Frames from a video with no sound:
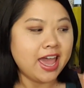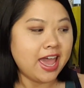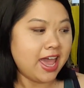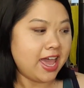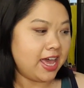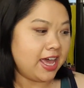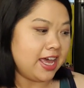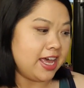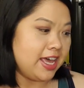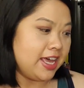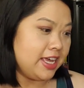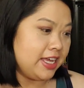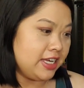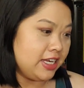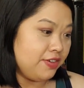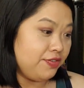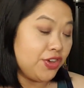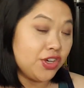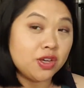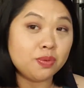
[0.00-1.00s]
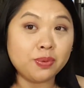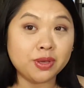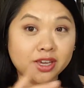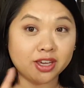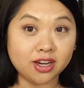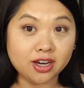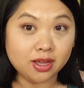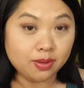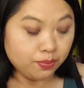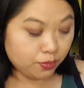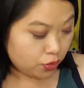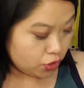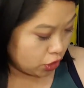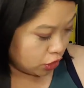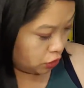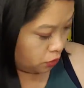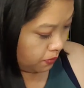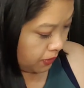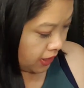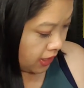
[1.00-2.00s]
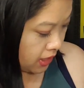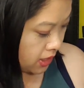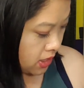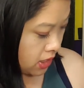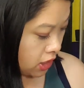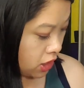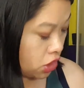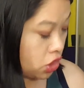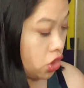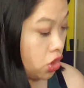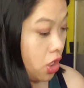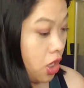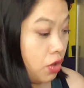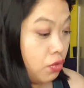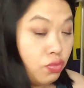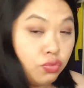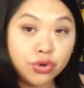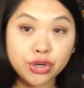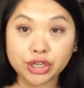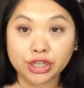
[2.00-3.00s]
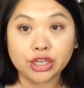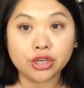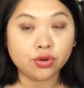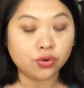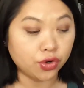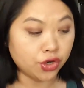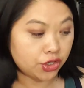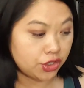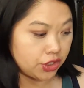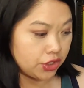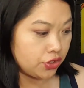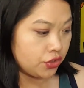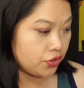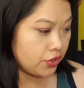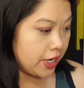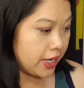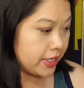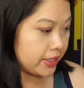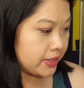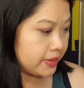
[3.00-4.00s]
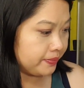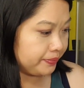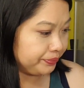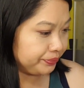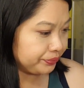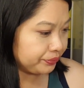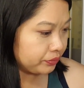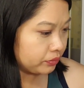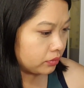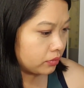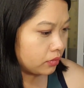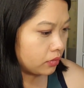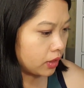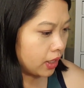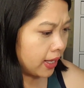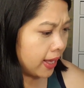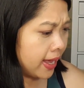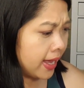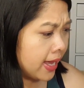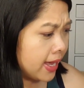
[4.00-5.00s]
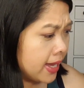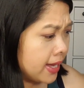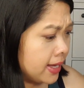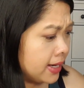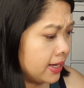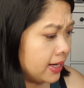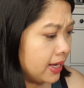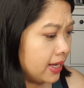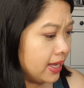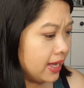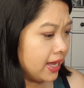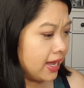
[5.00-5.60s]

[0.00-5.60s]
And if you could pick it up, do because it is a really gorgeous dress. And